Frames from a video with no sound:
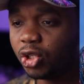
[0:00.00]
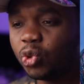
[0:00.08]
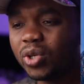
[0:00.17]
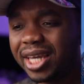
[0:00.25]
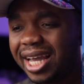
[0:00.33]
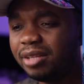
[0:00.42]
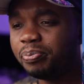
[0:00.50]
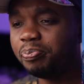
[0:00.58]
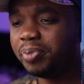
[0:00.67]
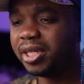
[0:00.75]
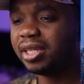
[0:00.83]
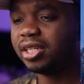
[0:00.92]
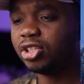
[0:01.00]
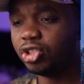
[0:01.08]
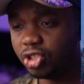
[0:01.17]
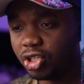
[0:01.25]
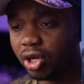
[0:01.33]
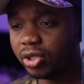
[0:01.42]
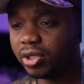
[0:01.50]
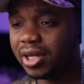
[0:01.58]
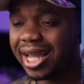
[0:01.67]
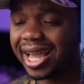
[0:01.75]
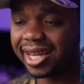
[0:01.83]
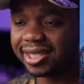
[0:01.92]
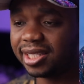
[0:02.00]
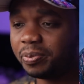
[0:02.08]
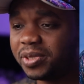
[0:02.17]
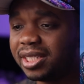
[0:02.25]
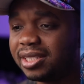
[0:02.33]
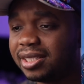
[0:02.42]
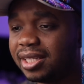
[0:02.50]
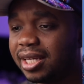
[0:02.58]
You can't be done accepting